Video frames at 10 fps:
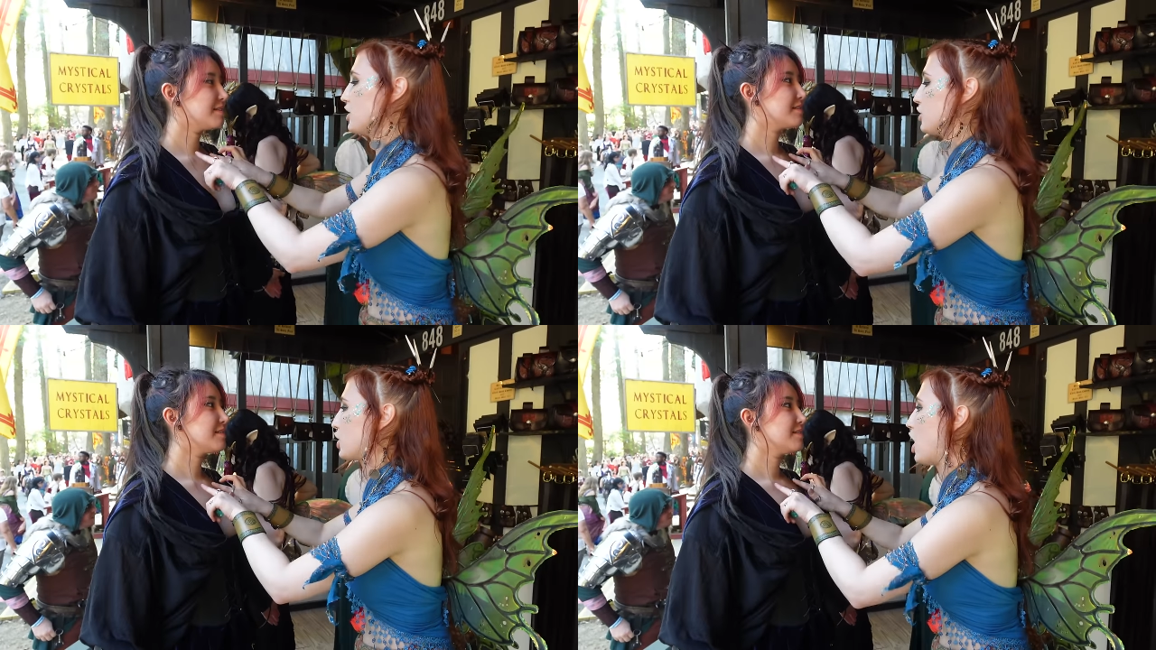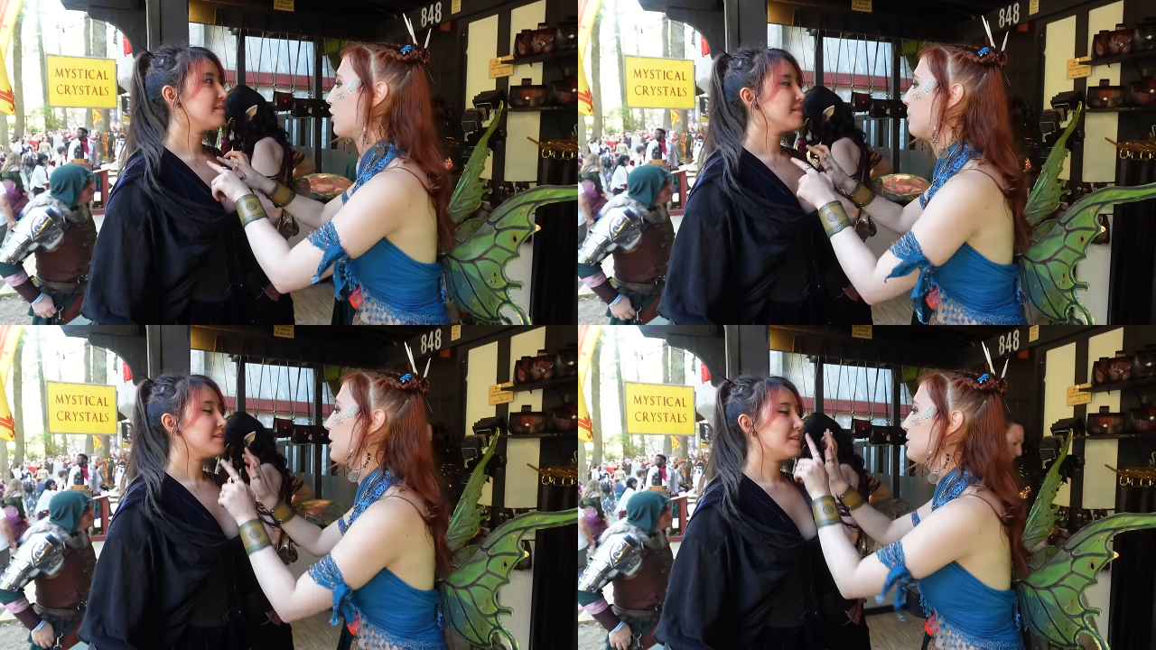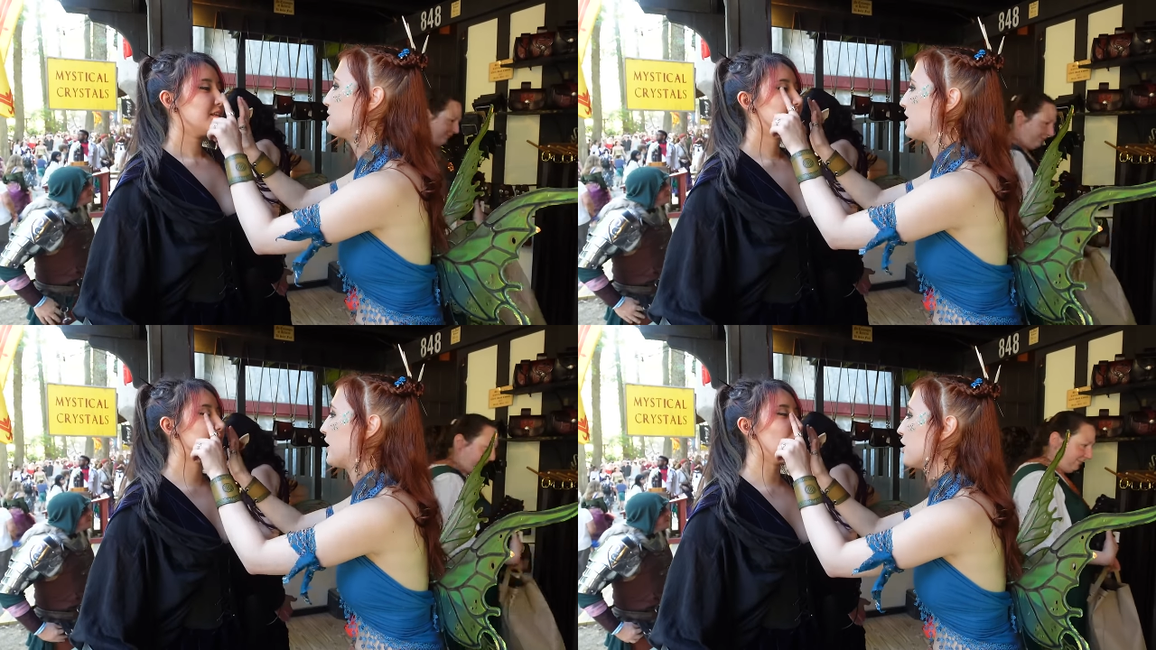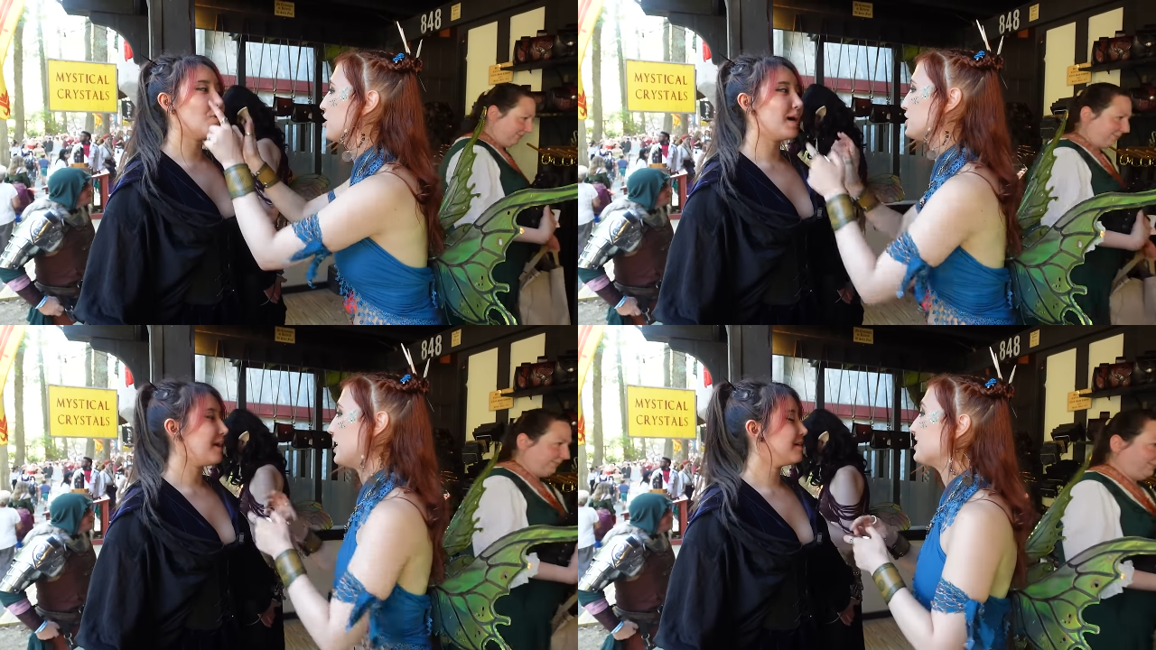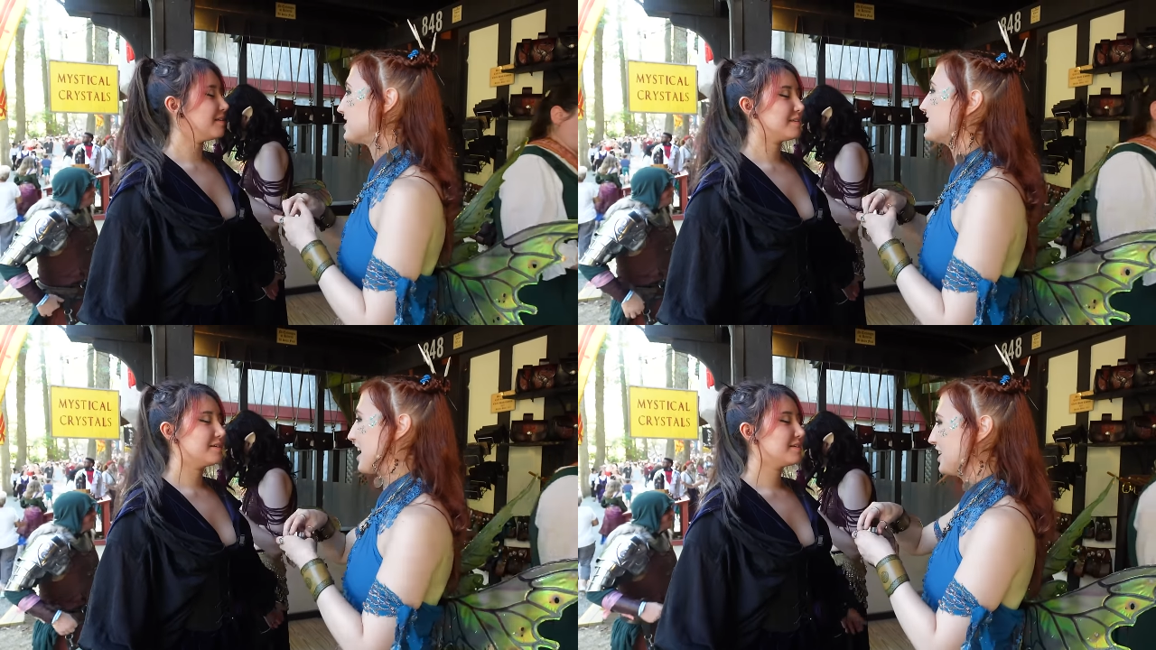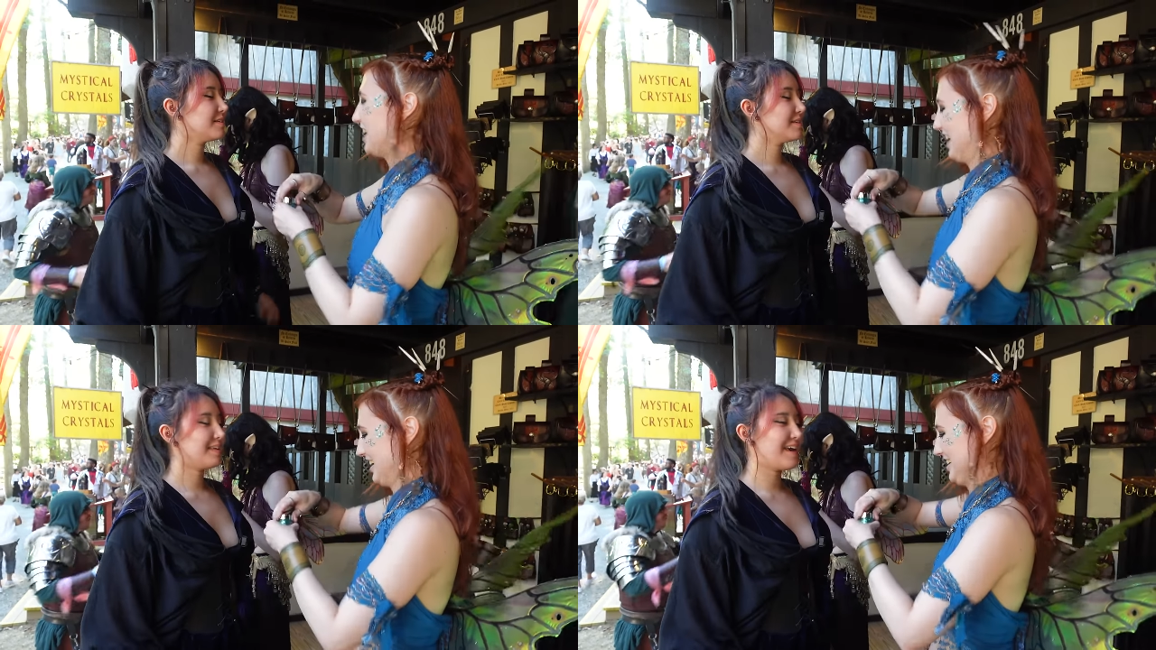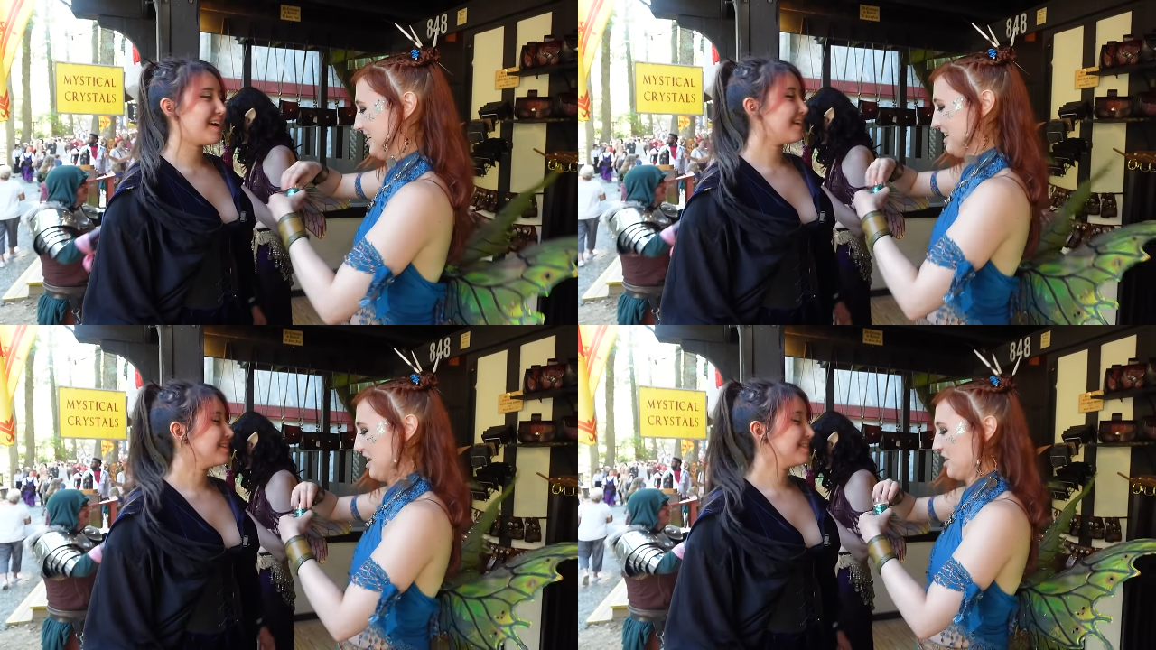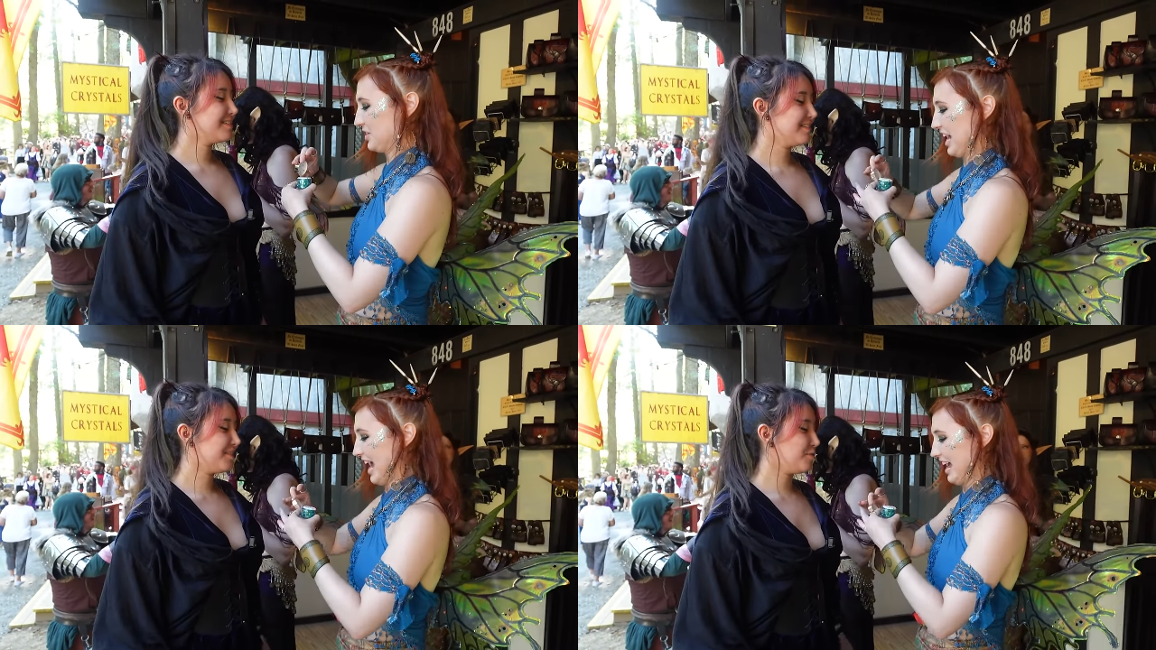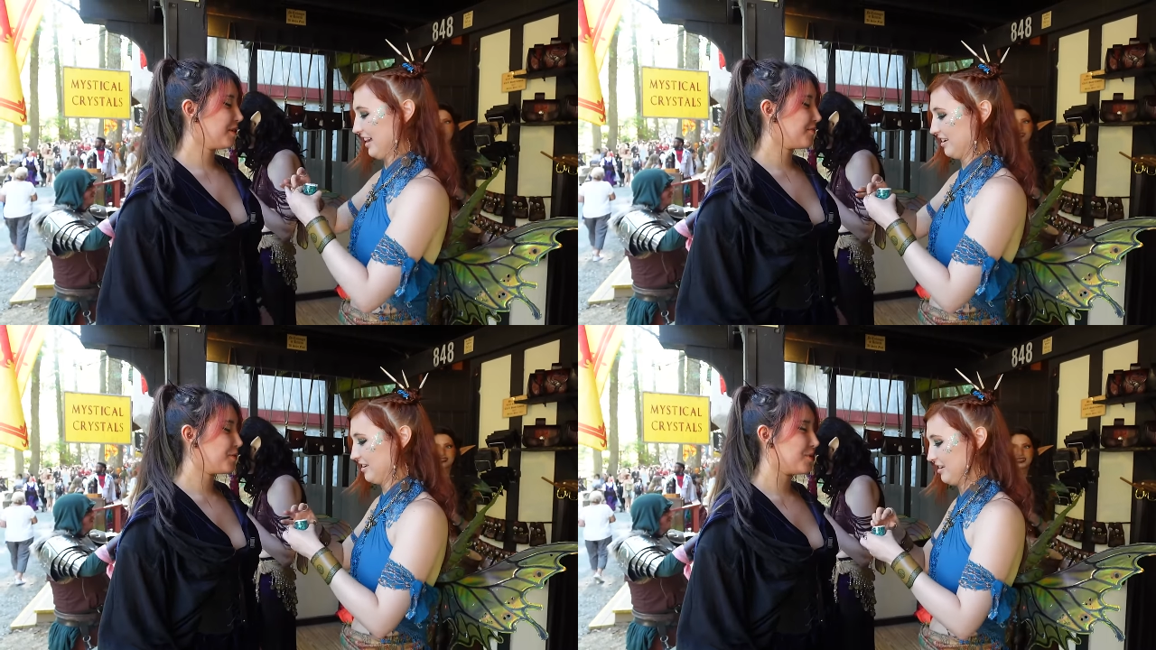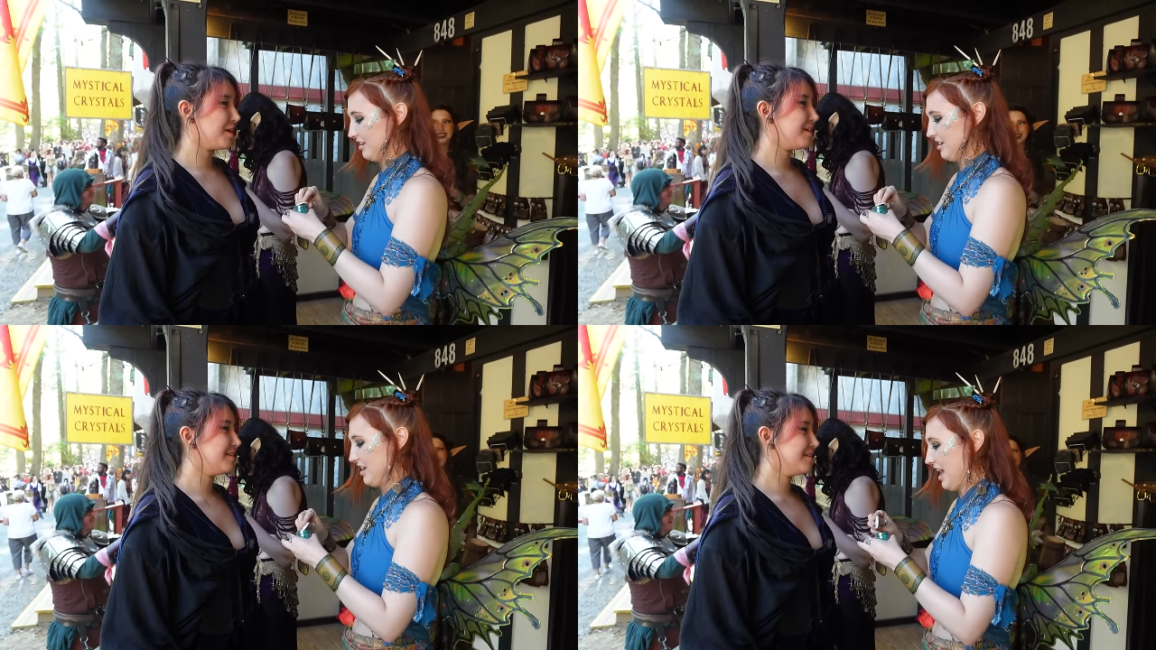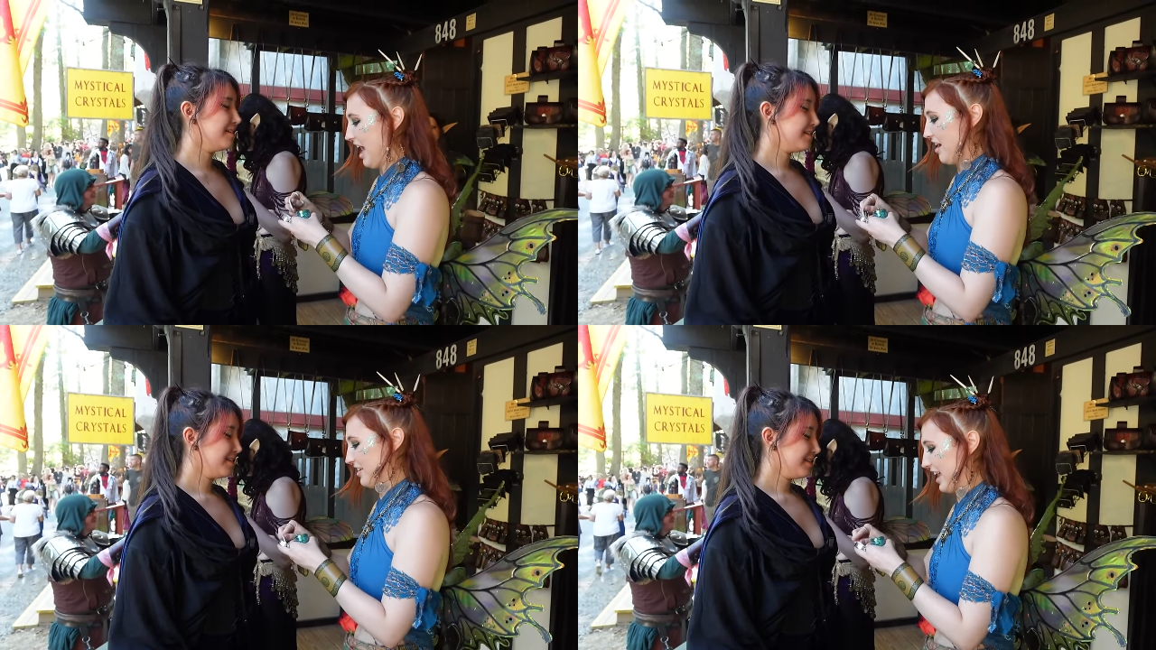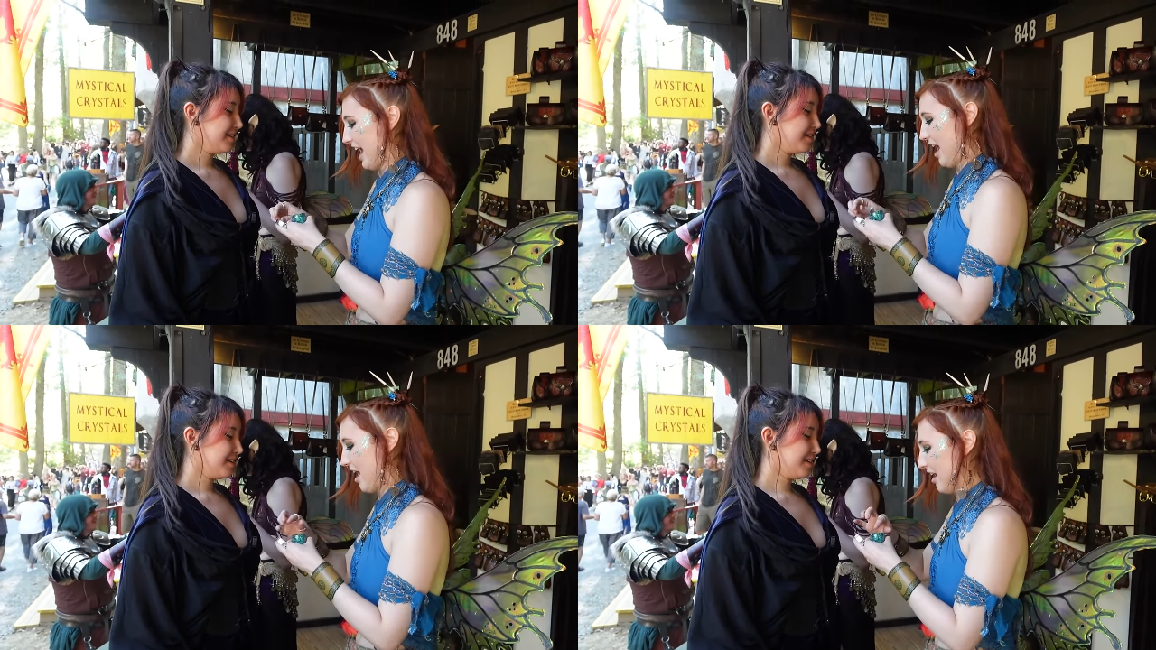Speaker 1: on your collarbones and then on your cheeks. Is that good? Yeah. Okay. Do whatever you want. Hell yeah.